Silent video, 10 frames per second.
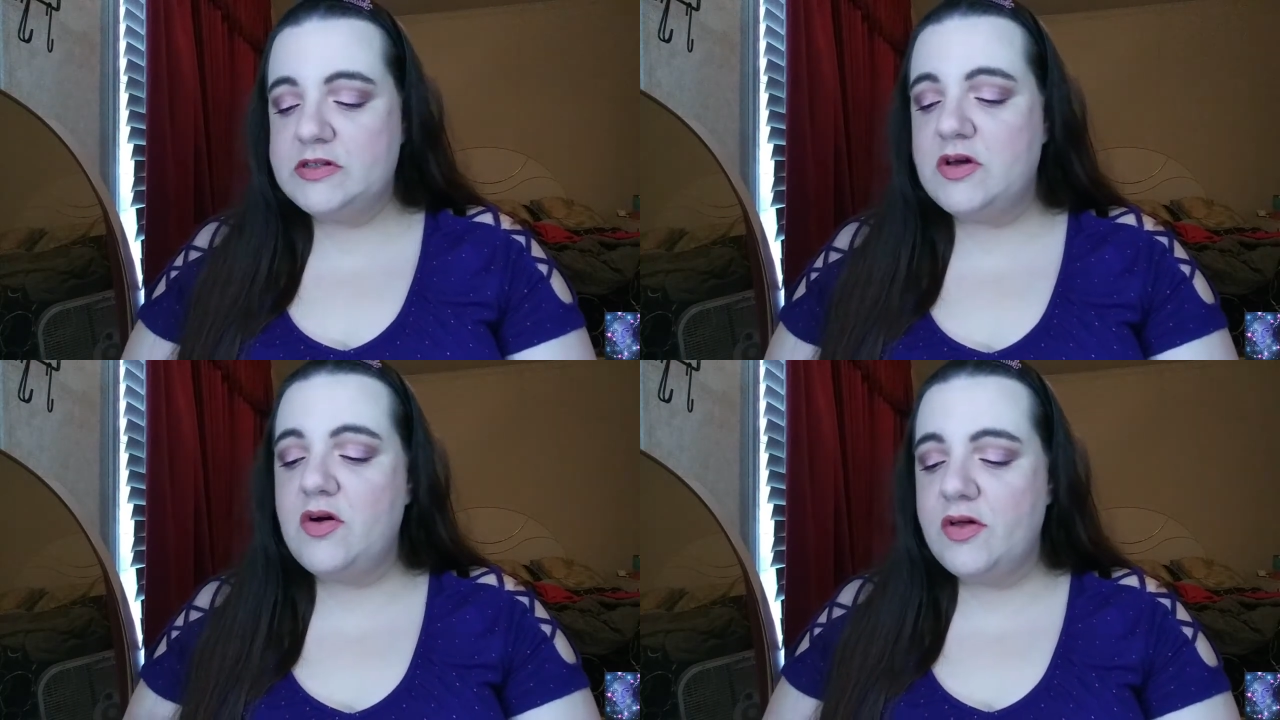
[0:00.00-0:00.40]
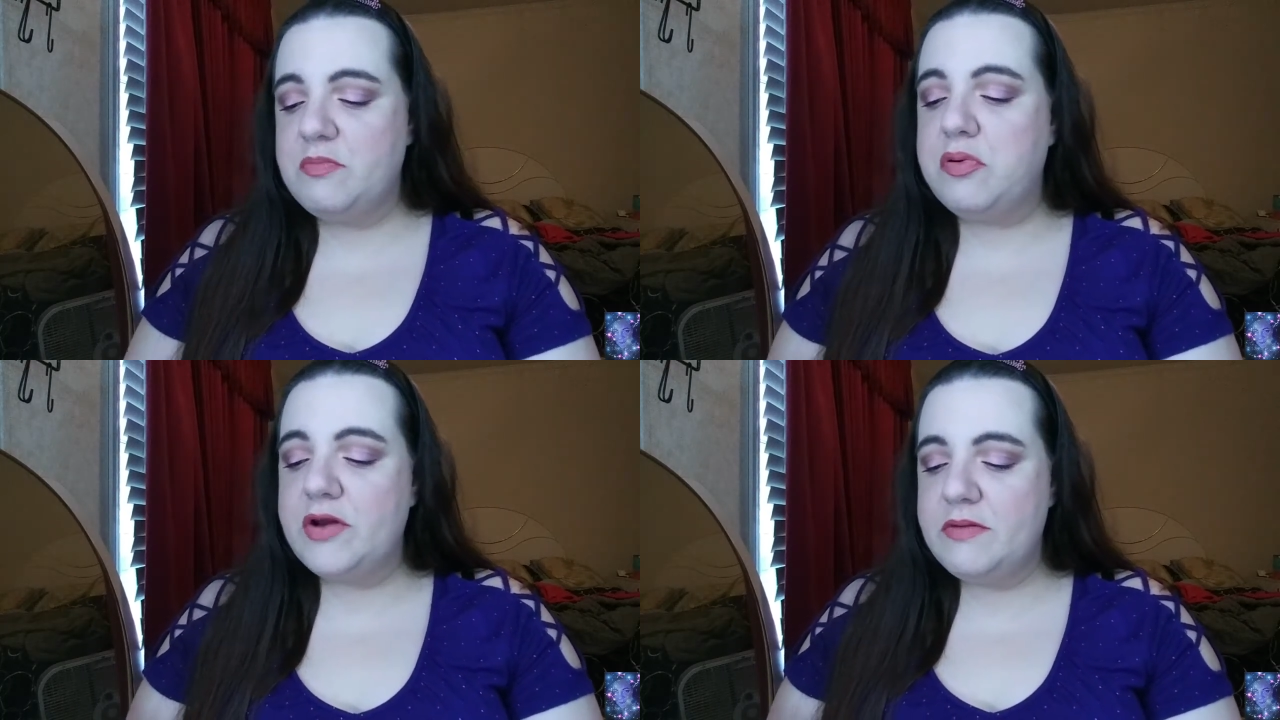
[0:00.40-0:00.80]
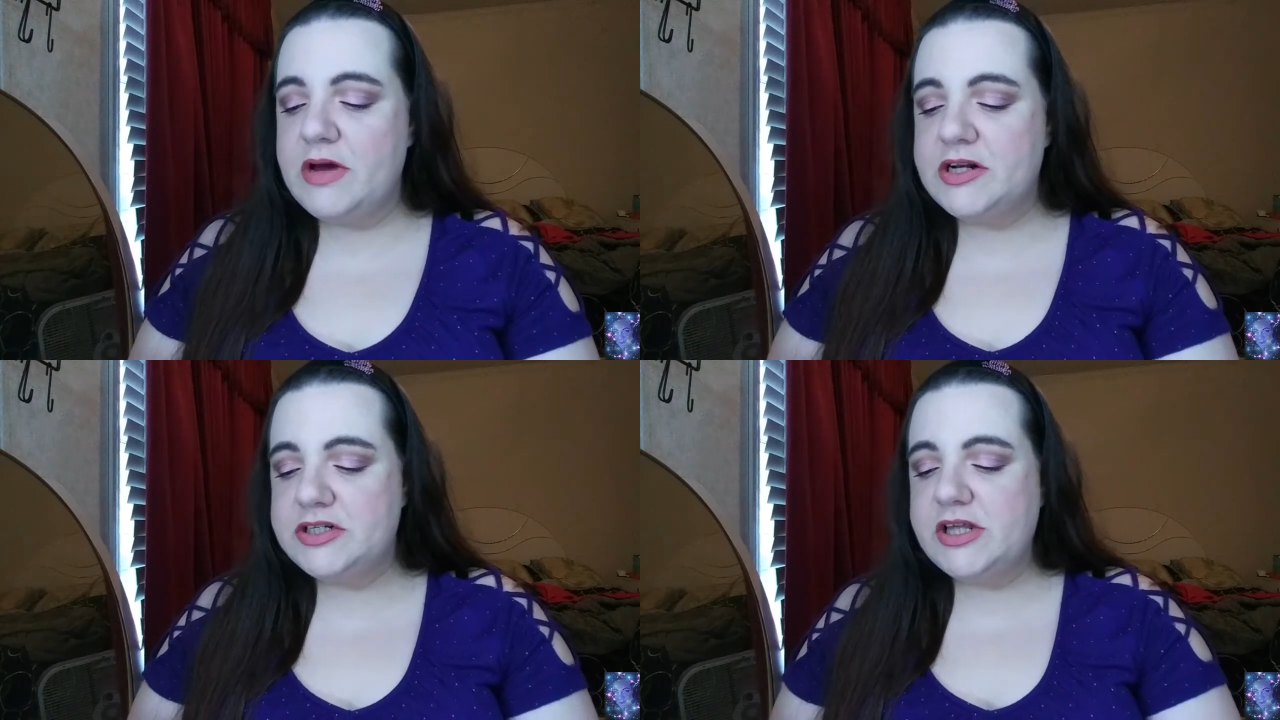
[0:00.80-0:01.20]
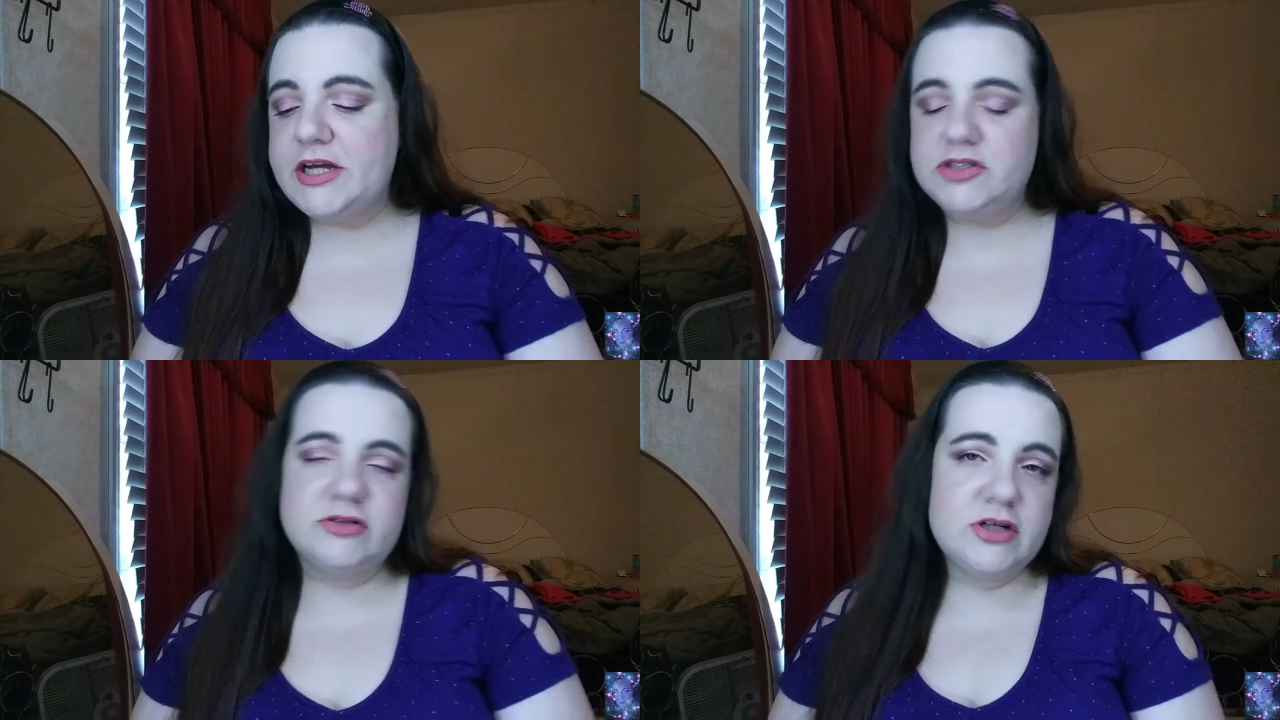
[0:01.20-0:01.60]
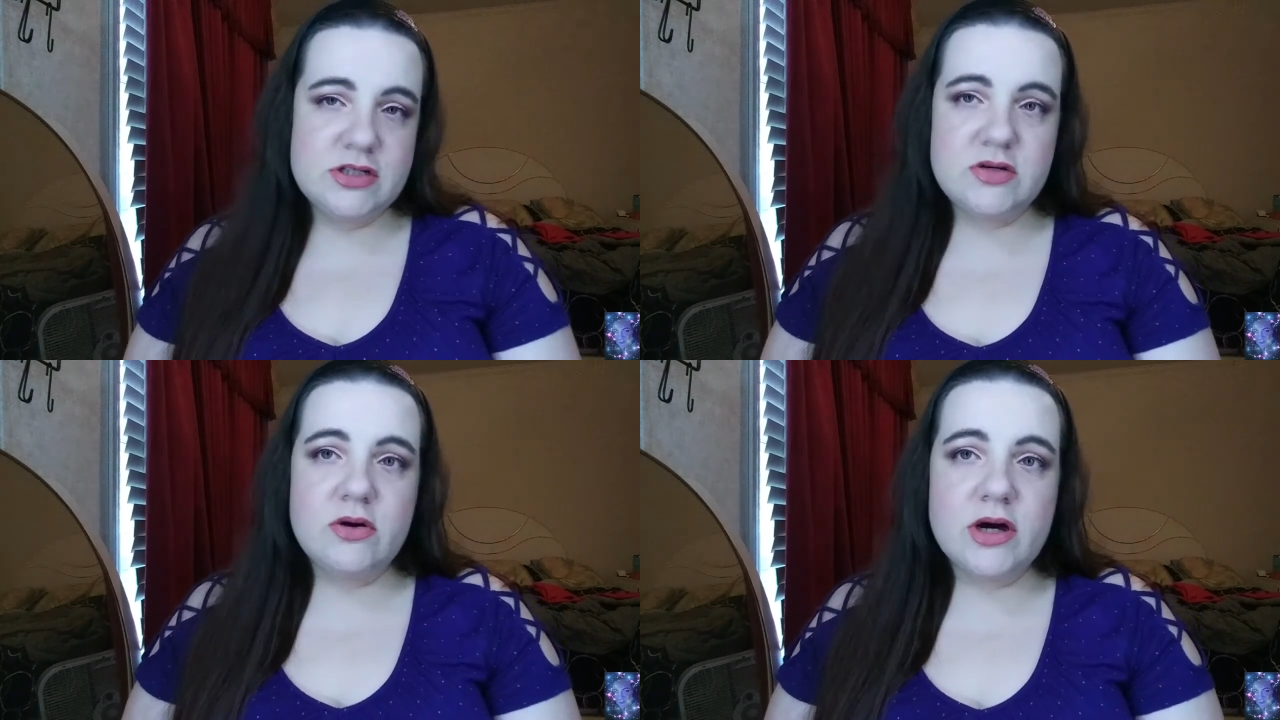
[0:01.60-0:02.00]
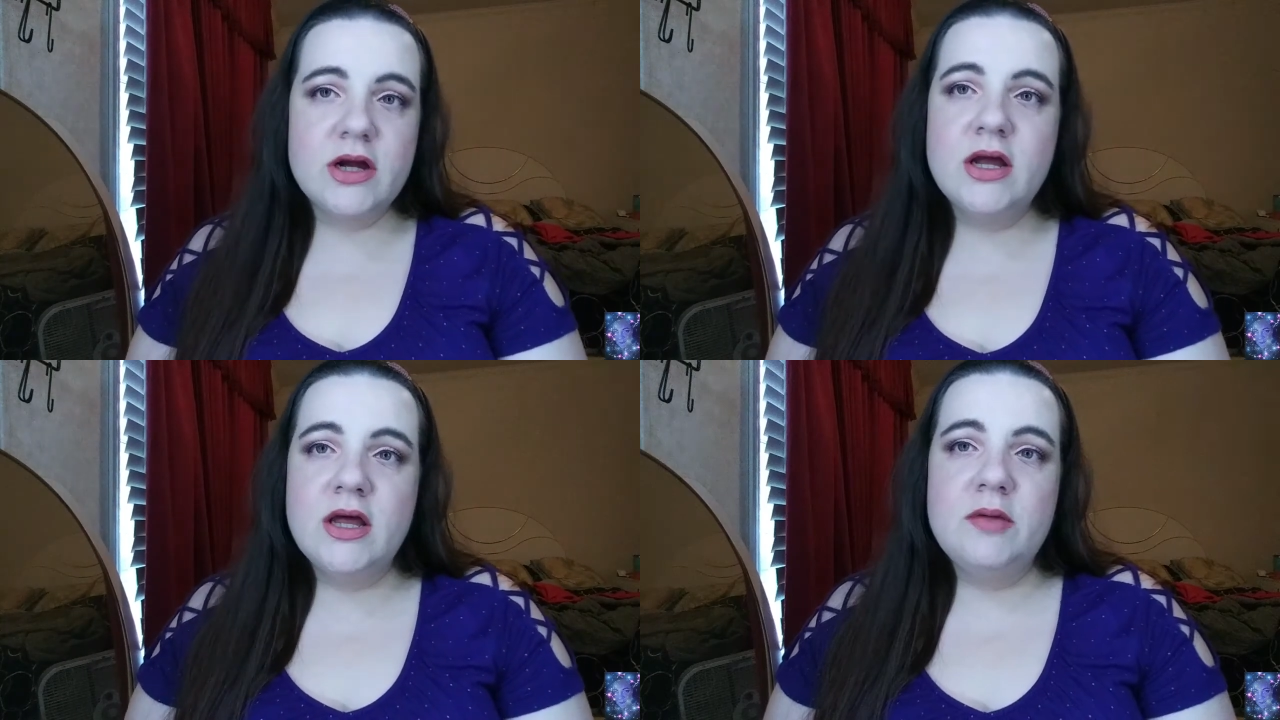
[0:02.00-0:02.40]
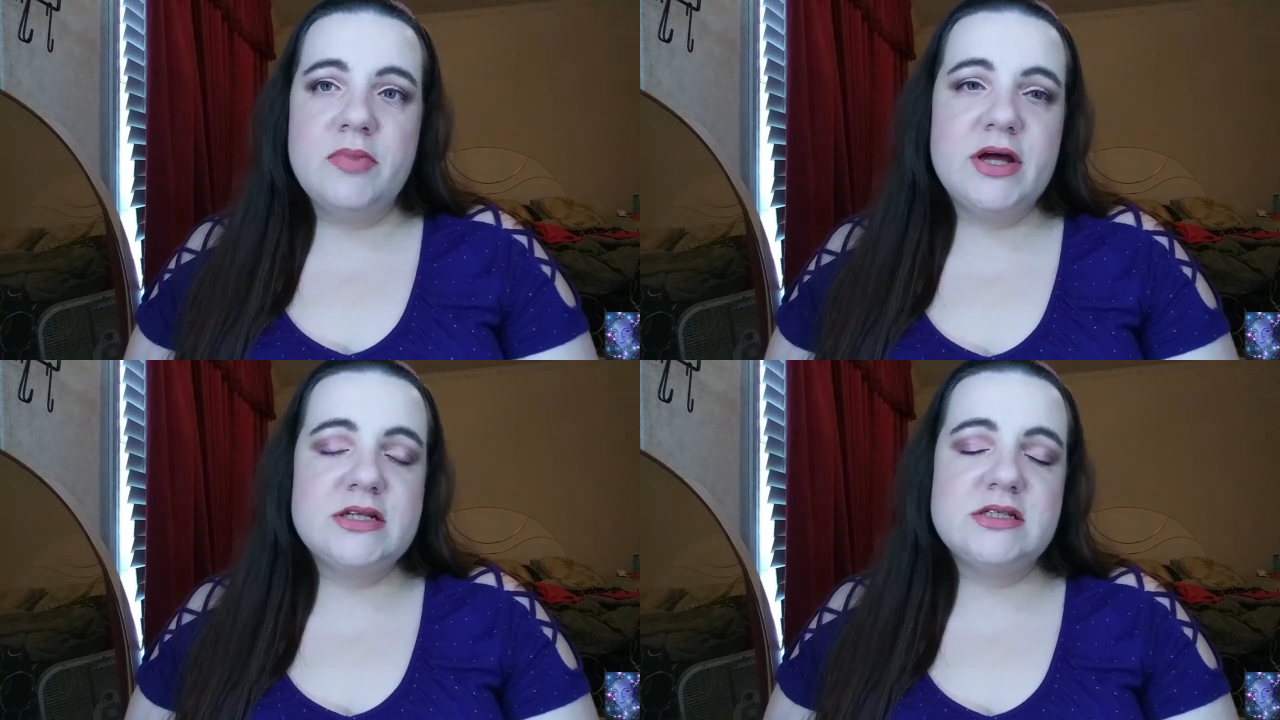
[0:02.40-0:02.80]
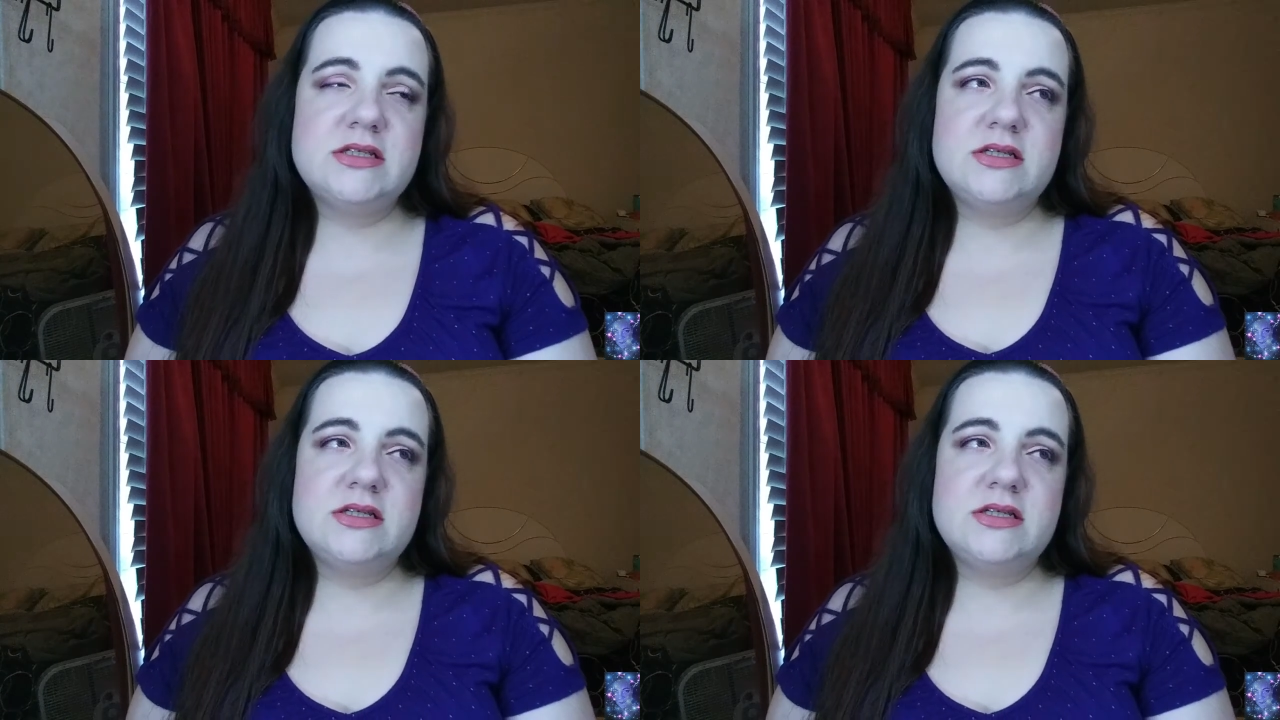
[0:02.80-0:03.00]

It's all, pretty much like drugstore, but,